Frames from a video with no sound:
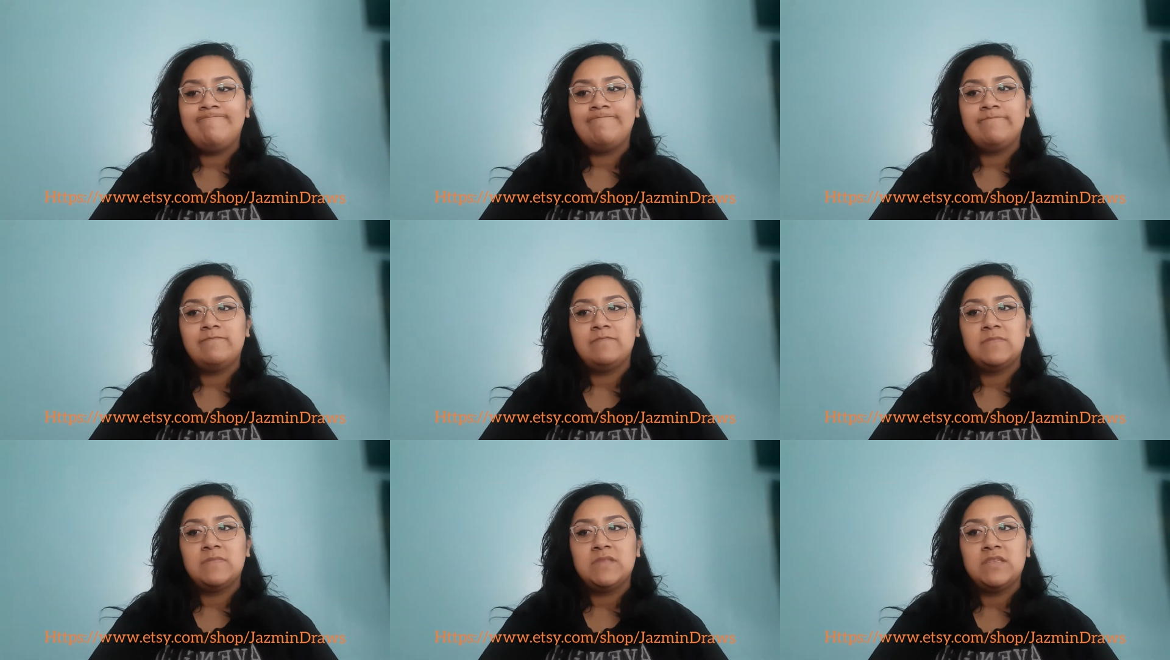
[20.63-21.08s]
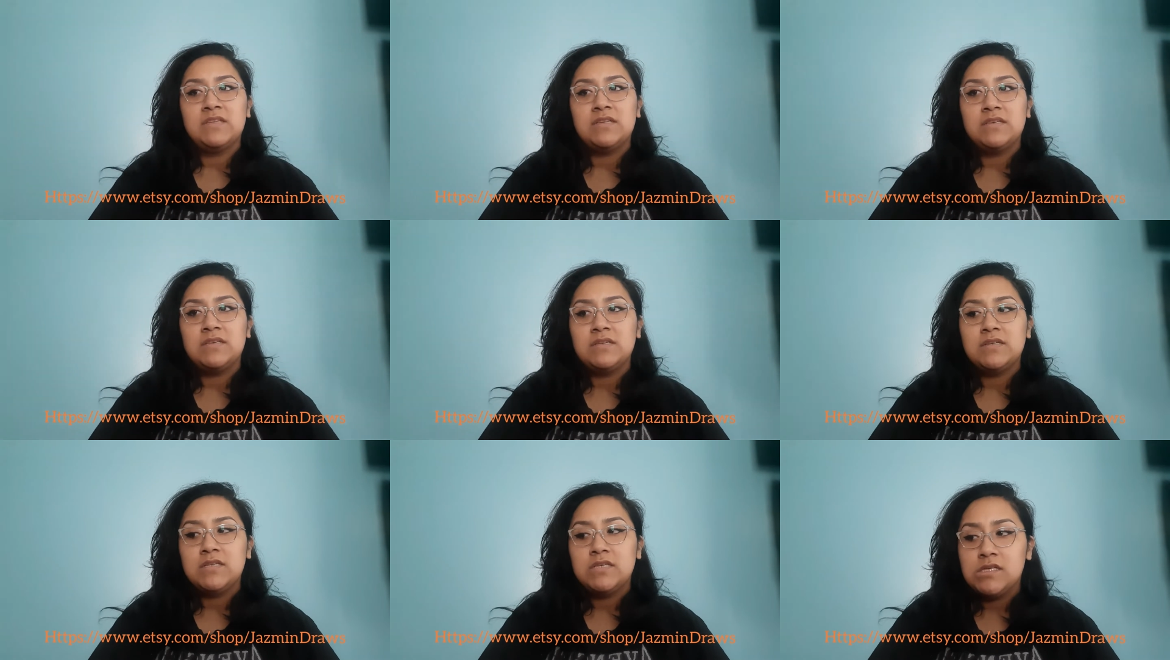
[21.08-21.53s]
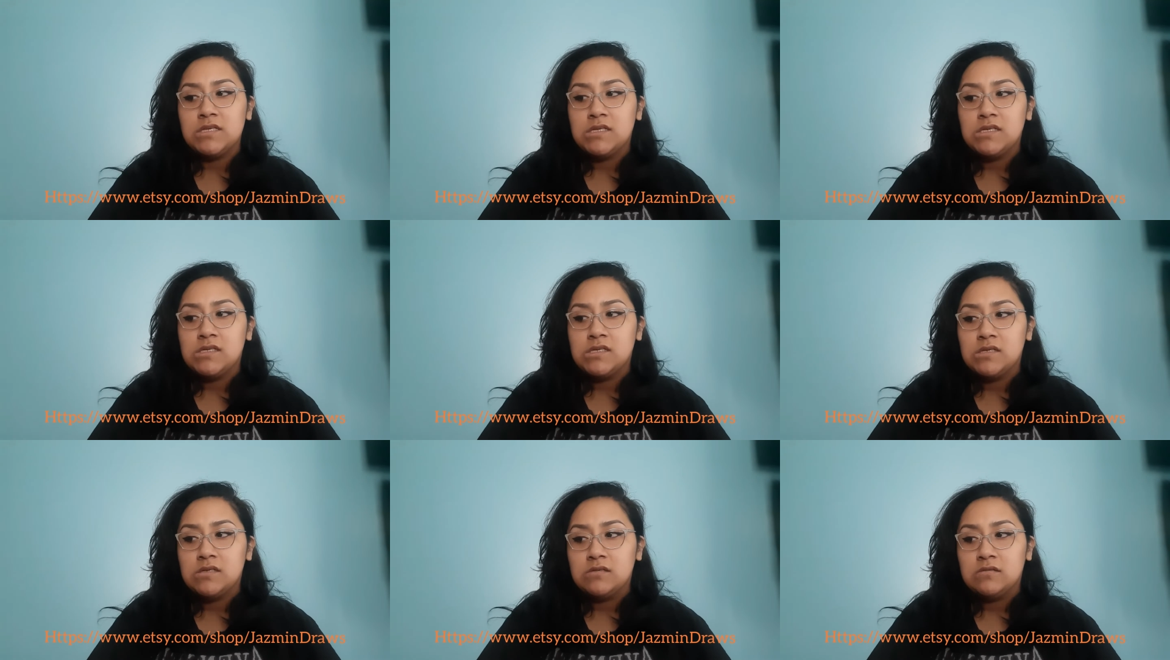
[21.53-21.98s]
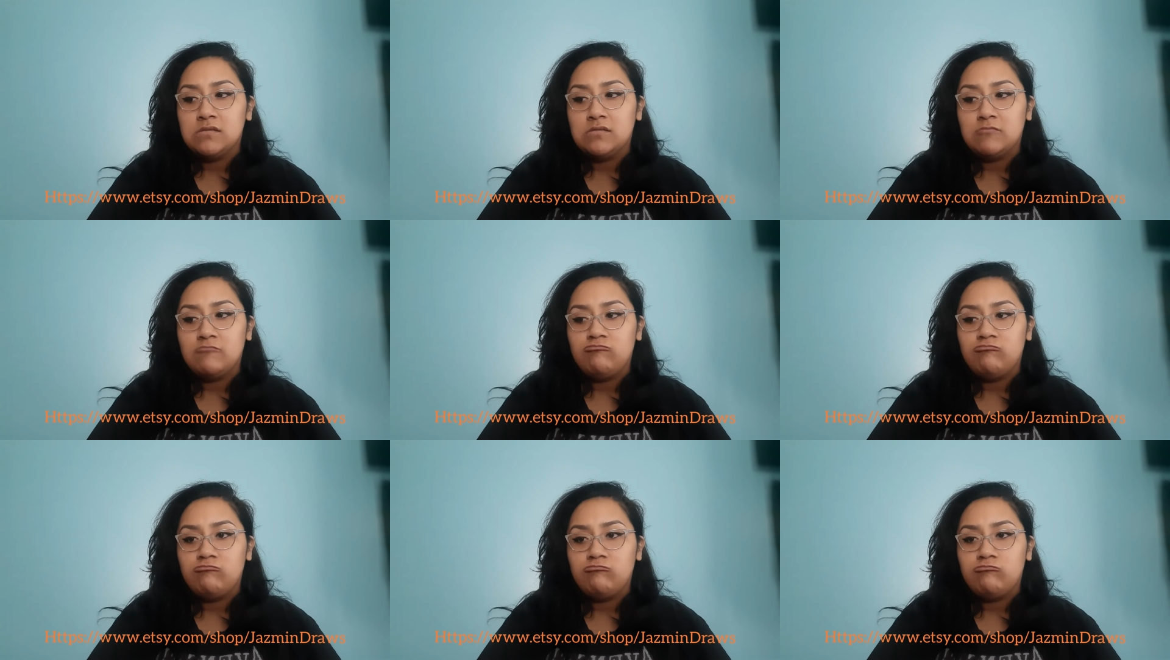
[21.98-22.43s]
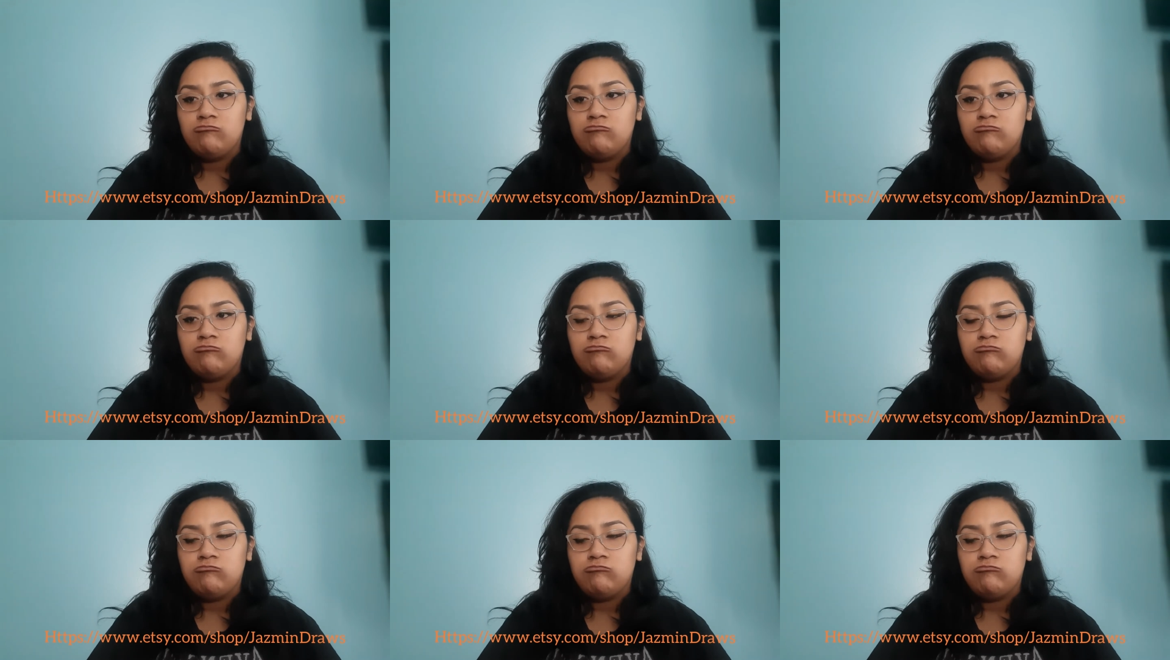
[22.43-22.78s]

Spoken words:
No one is speaking in this clip.